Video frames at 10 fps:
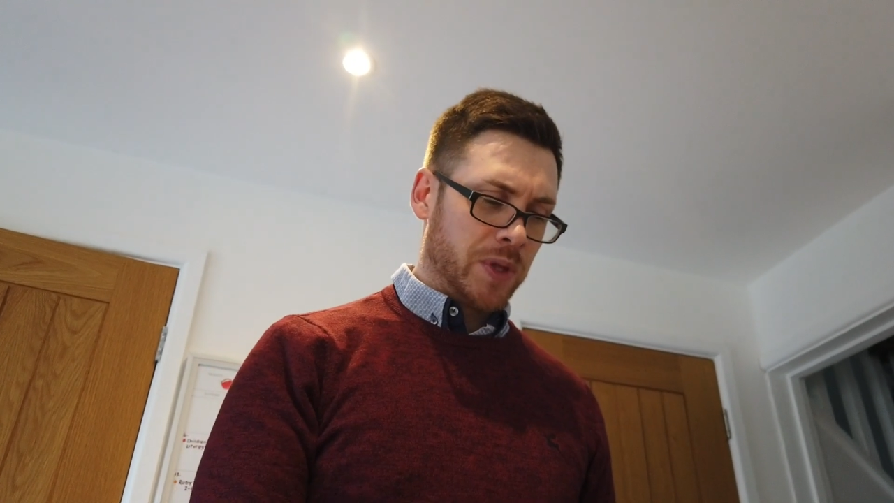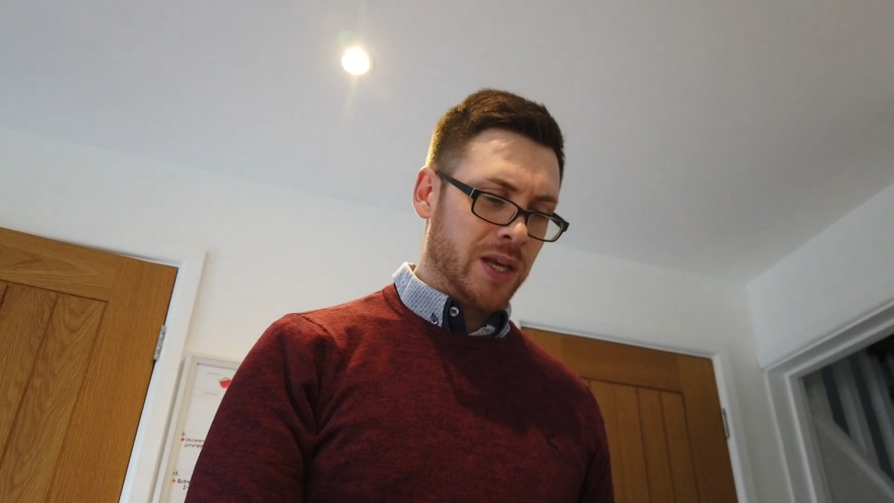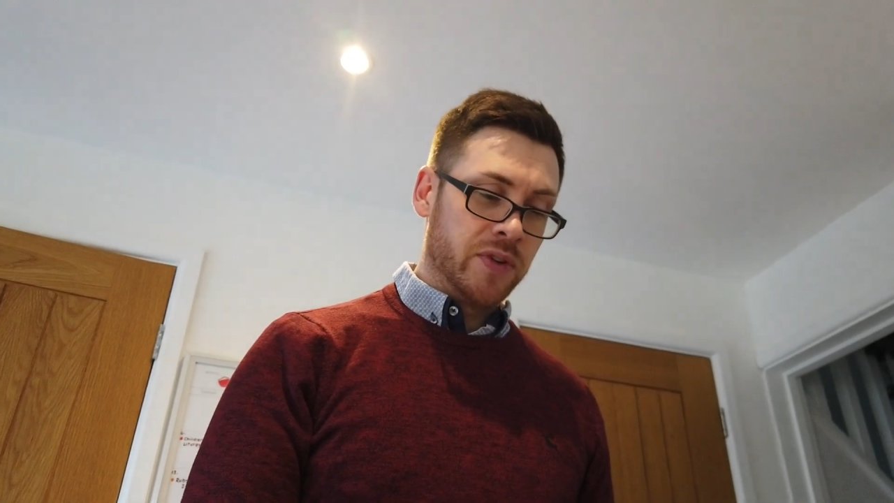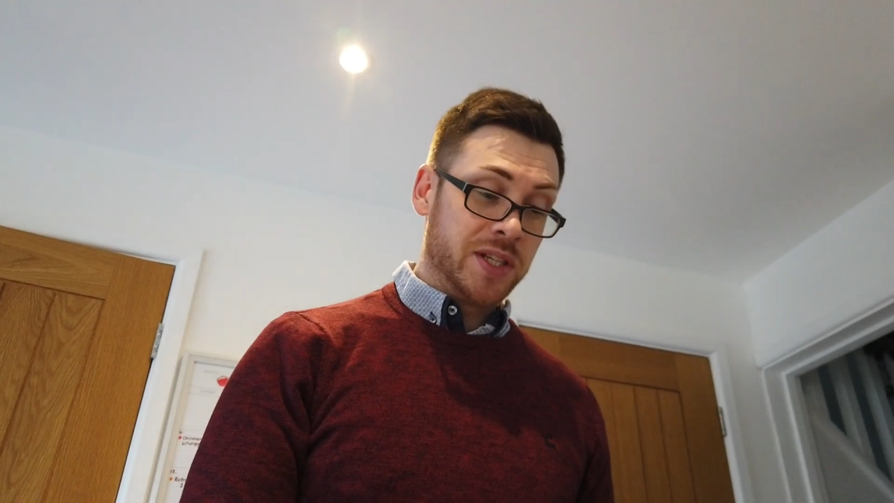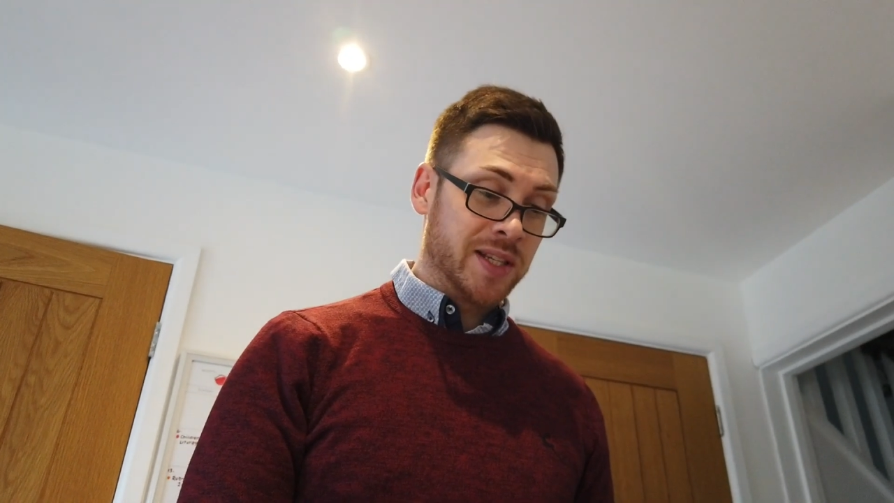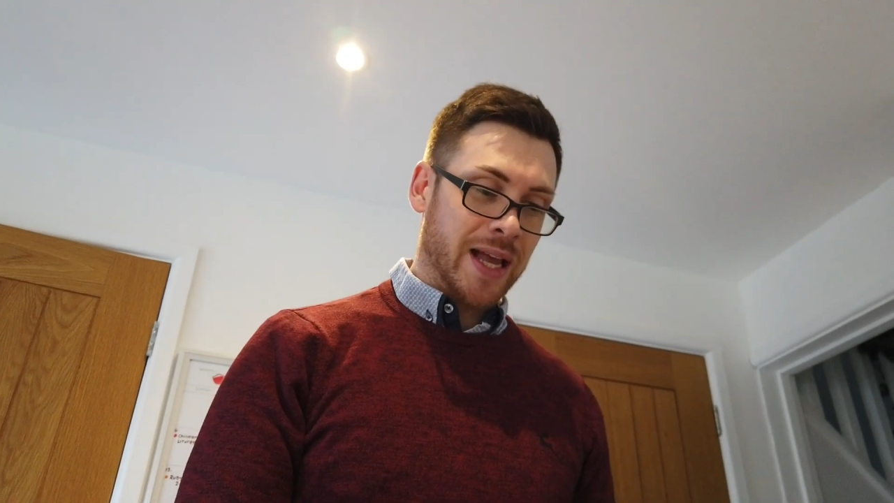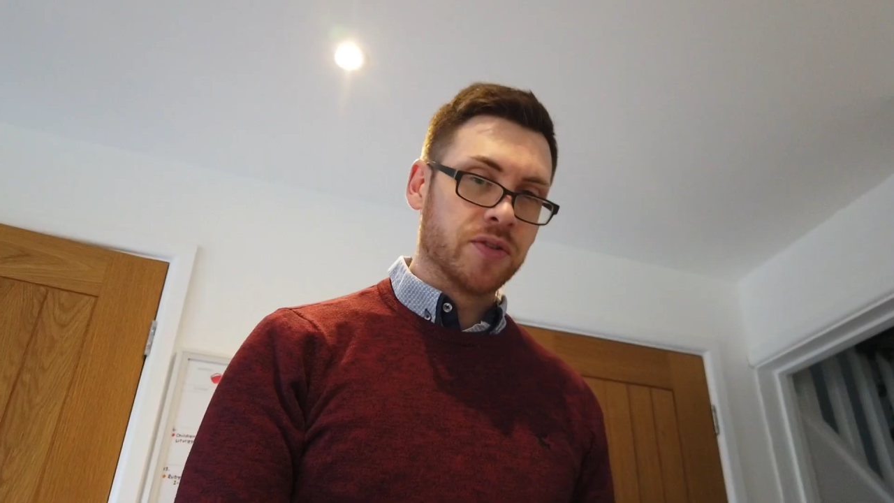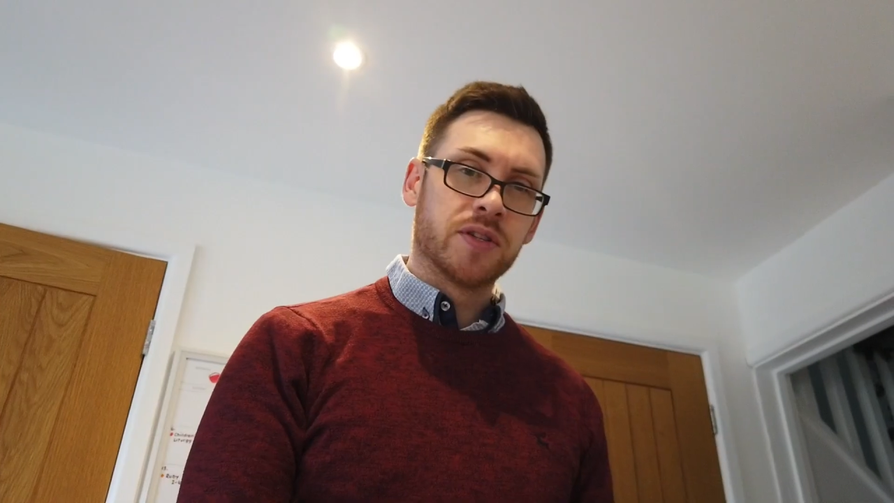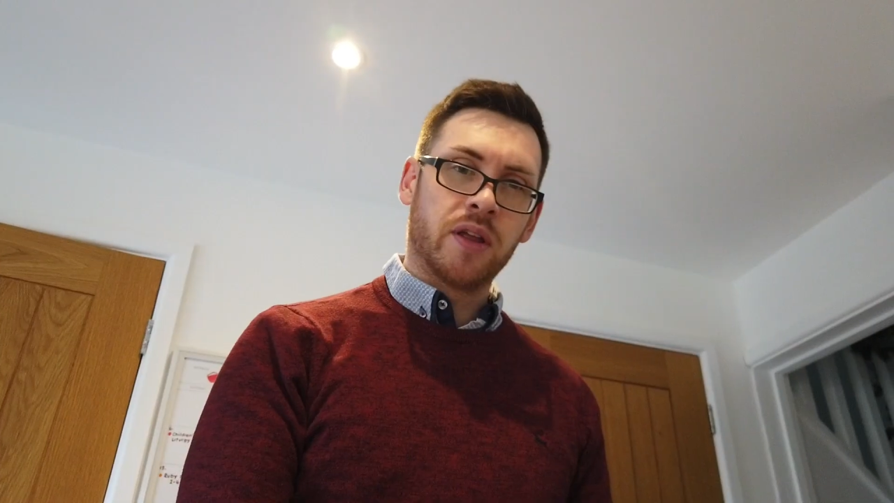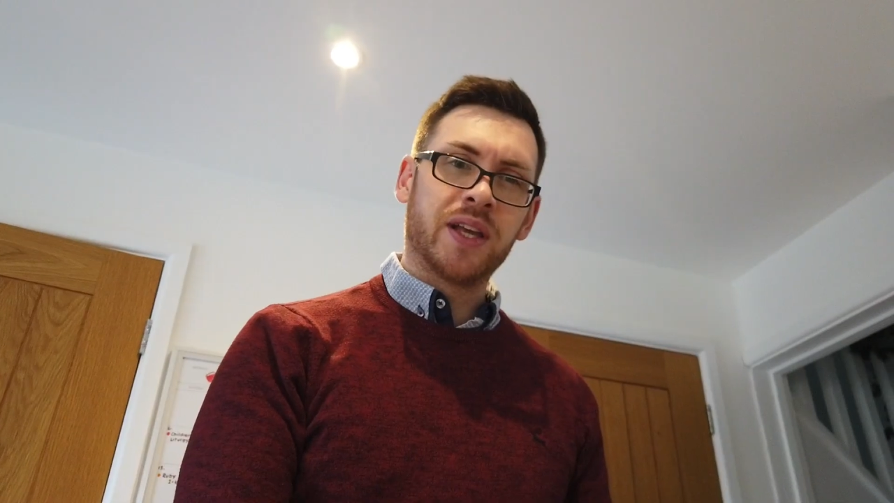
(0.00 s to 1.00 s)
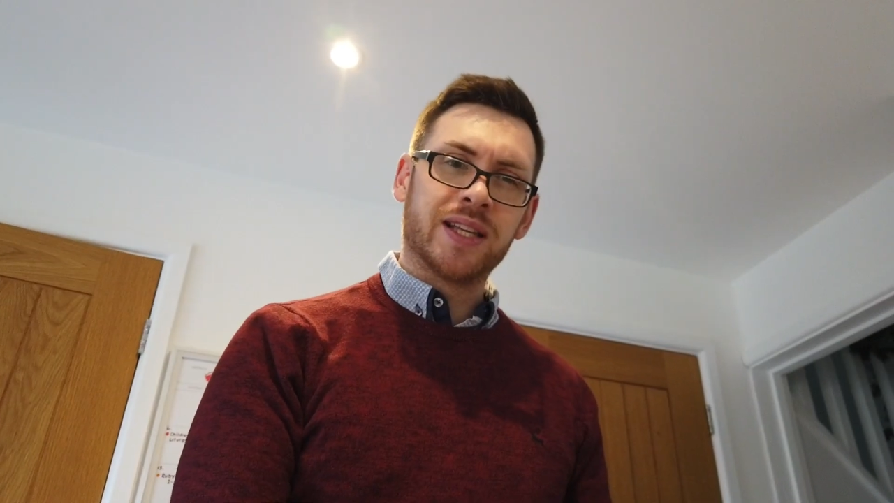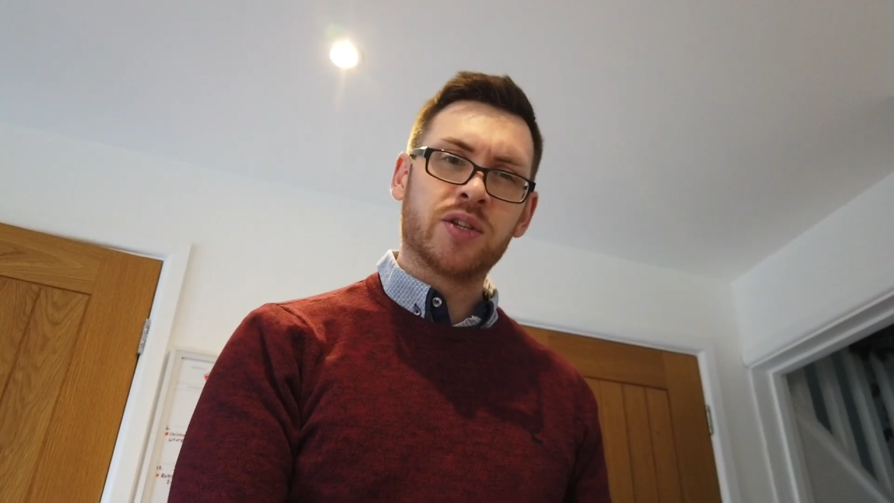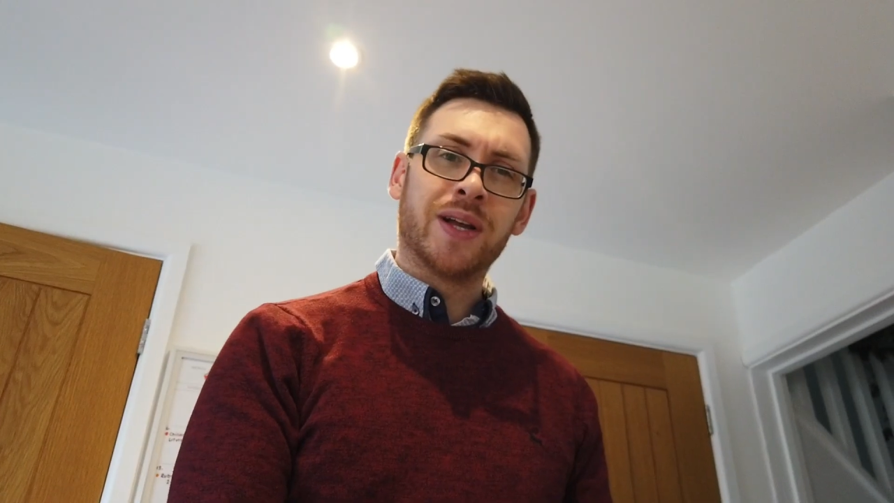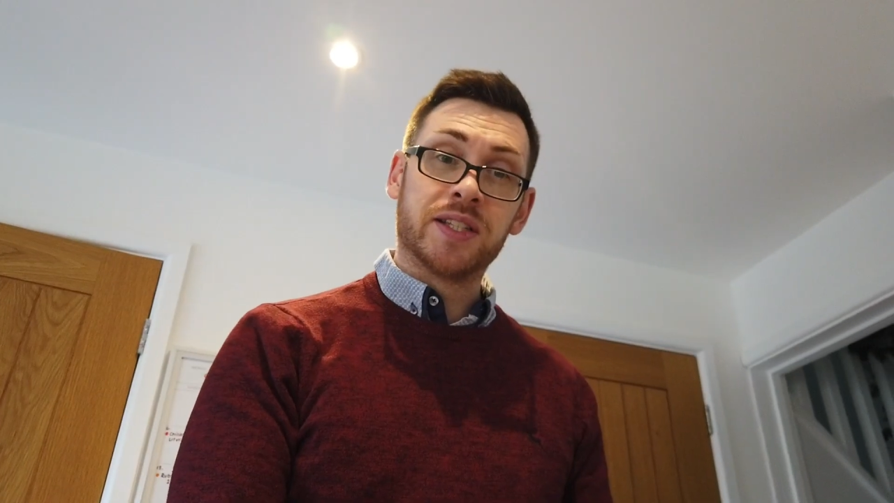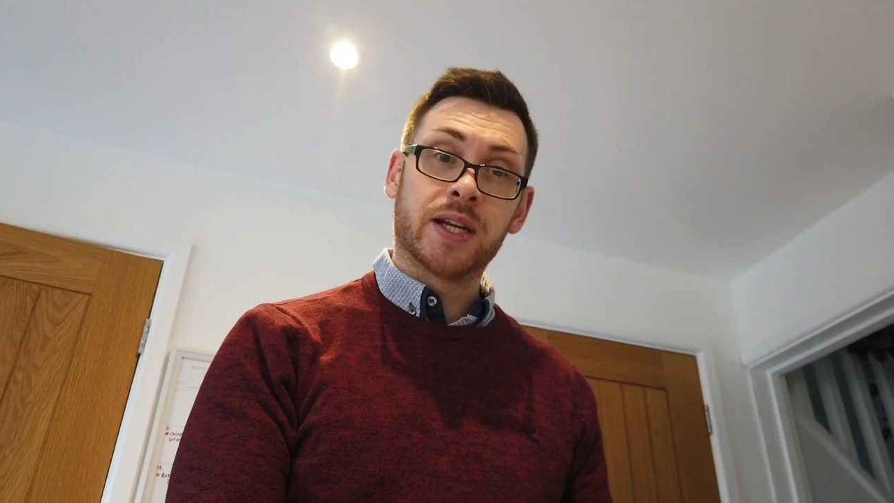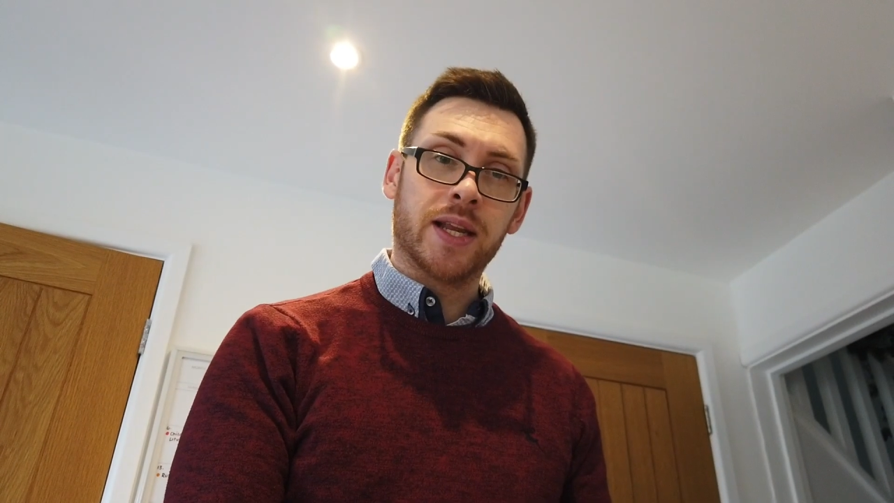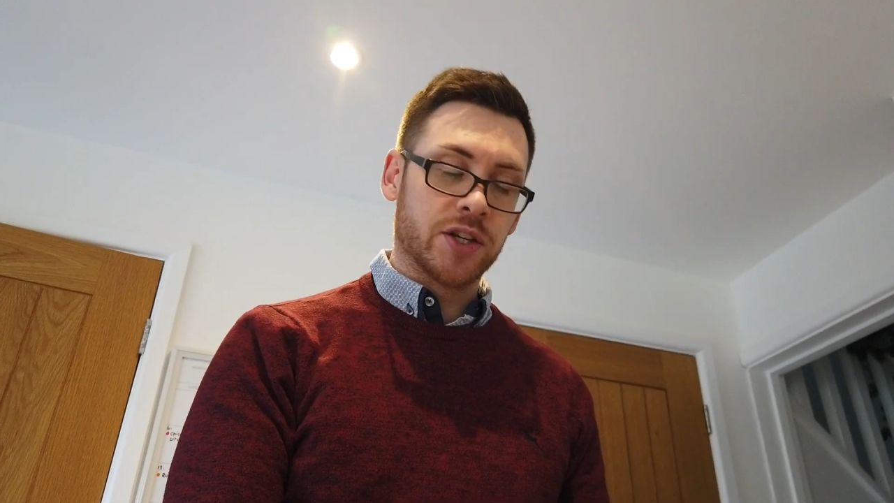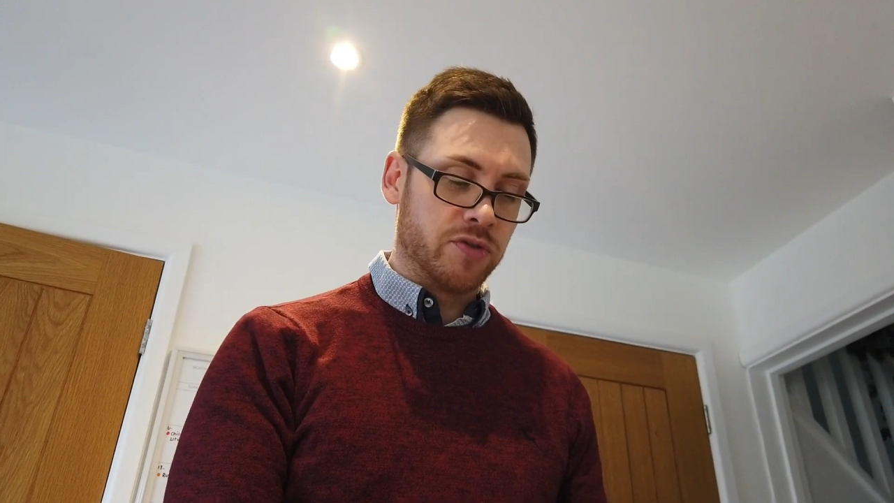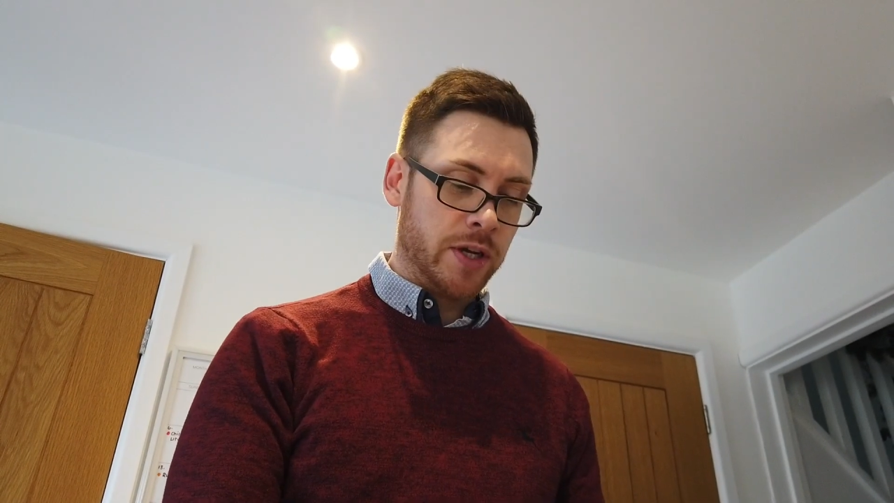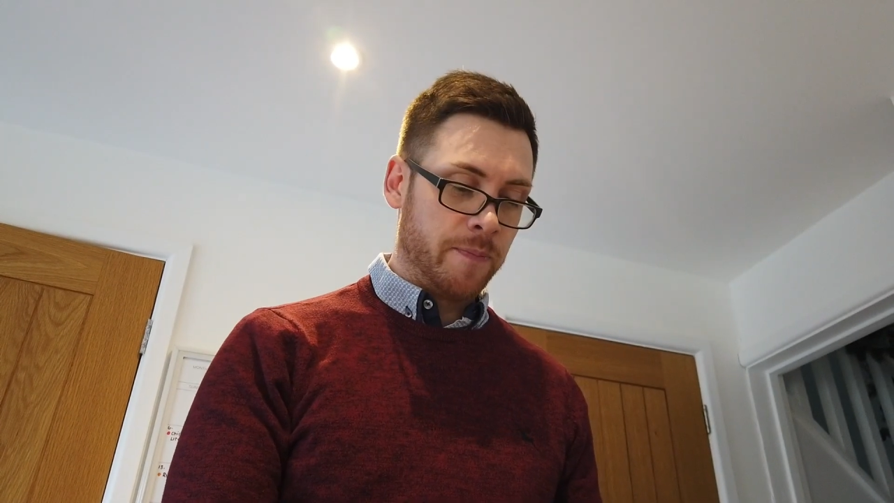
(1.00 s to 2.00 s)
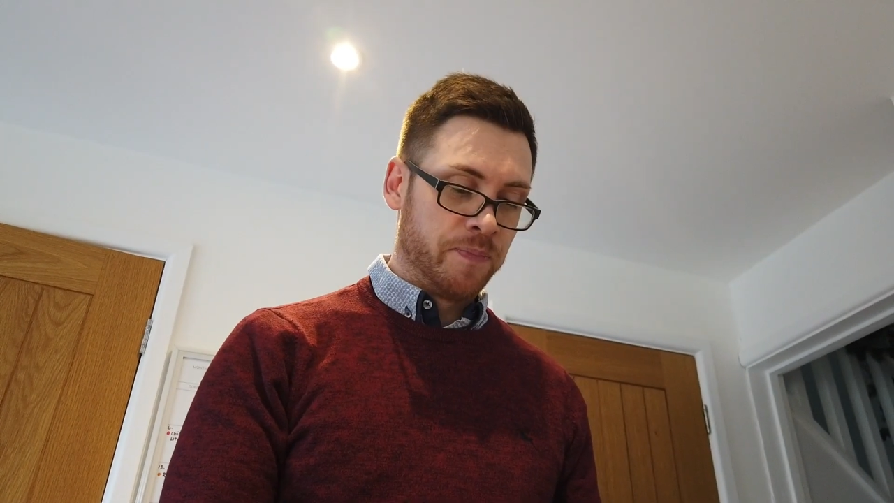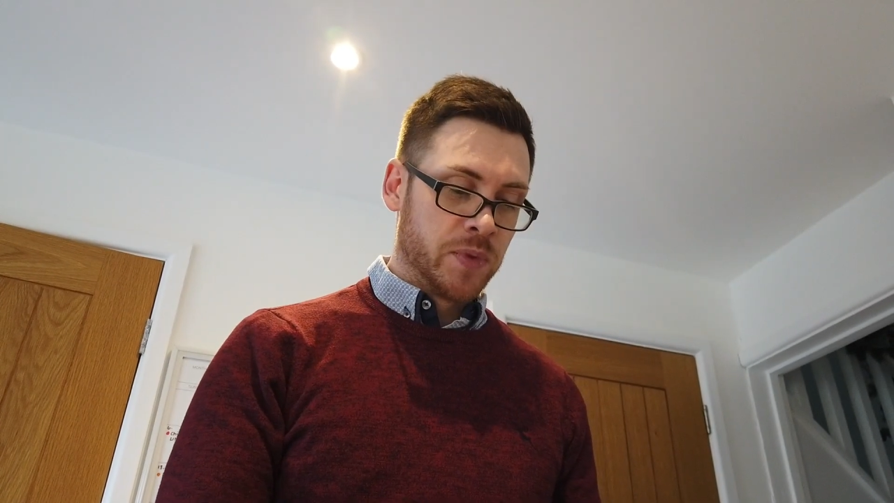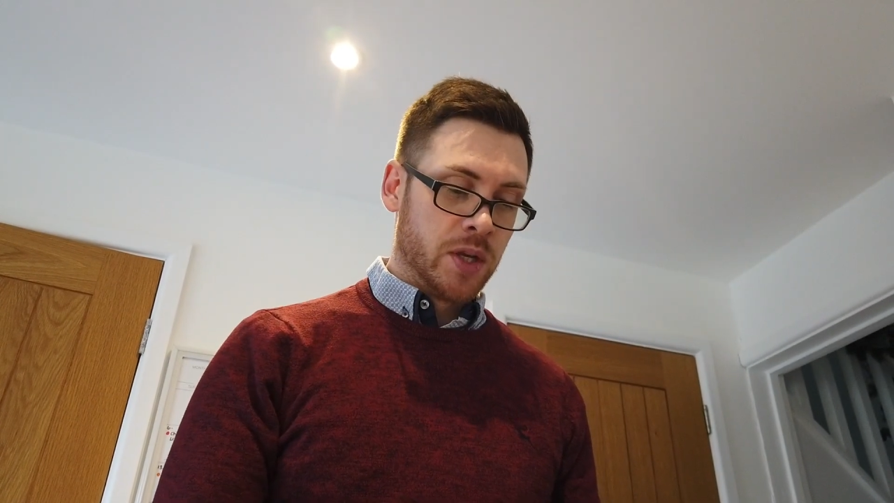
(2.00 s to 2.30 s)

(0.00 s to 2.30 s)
Even discounted, I think it still has the Kinect, right?